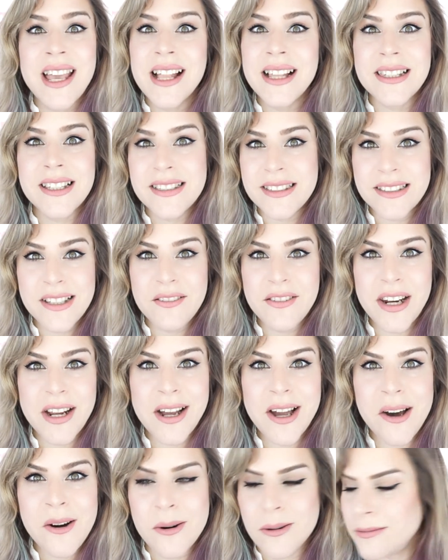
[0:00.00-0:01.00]
let's give it a
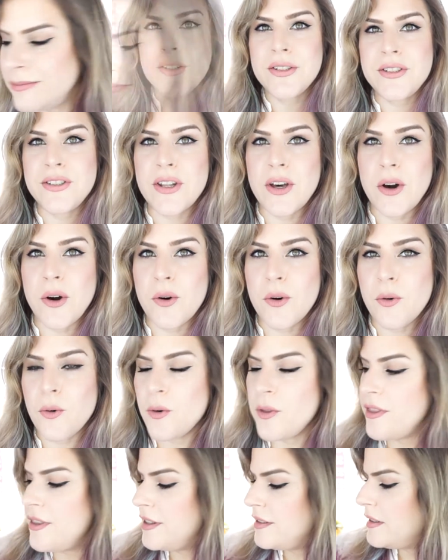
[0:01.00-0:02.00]
go. So
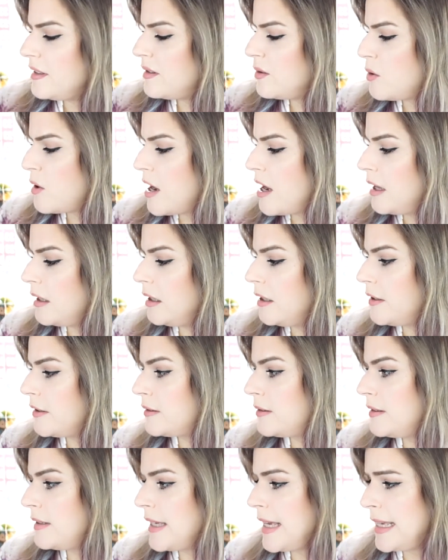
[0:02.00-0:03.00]
this is what it
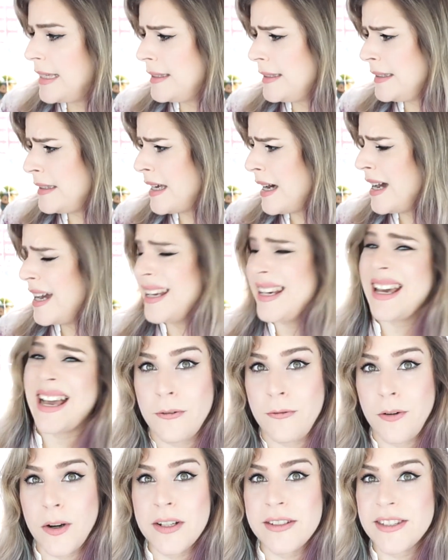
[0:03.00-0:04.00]
looks inside.
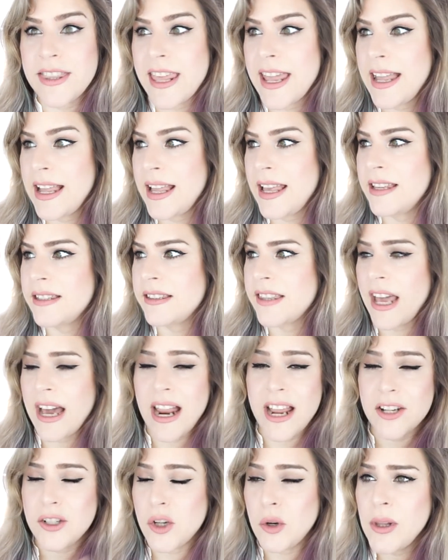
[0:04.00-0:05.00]
First thing is that
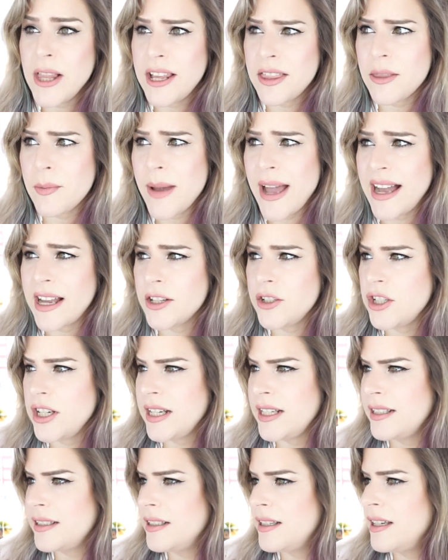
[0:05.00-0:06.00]
I don't like the
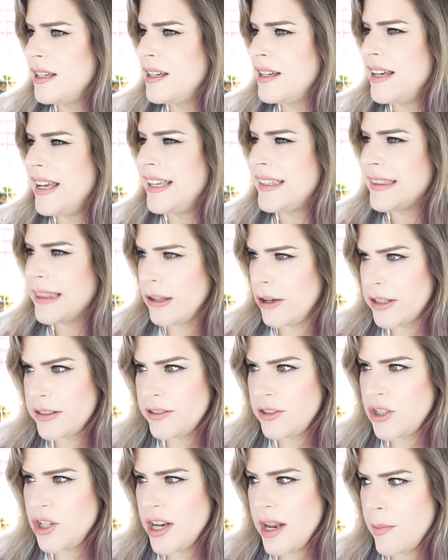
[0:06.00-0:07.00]
packaging. It
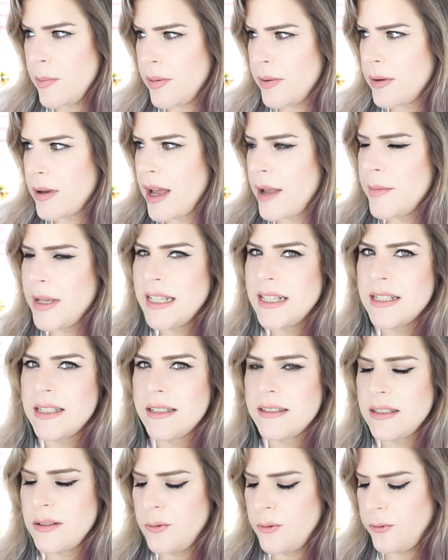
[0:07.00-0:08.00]
looks cheap. I mean, it
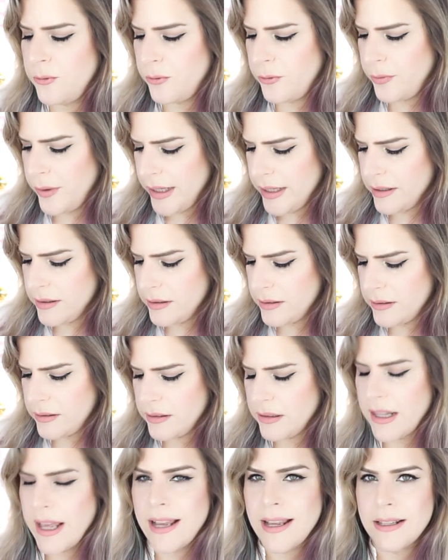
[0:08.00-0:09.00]
doesn't feel
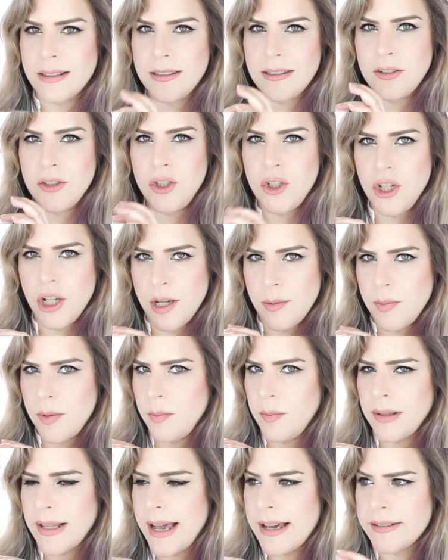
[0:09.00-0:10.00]
like it's cheap
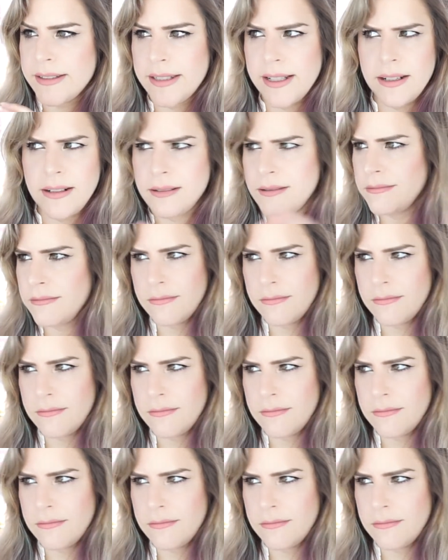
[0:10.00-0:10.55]
plastic,